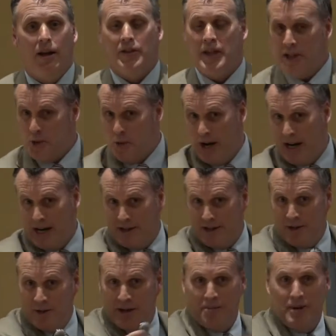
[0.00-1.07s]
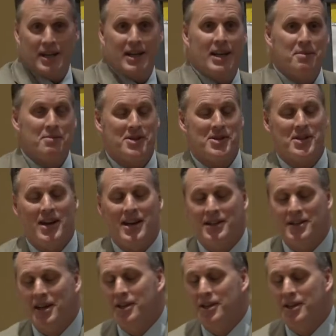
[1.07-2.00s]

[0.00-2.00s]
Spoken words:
That's right. You didn't make any mistakes.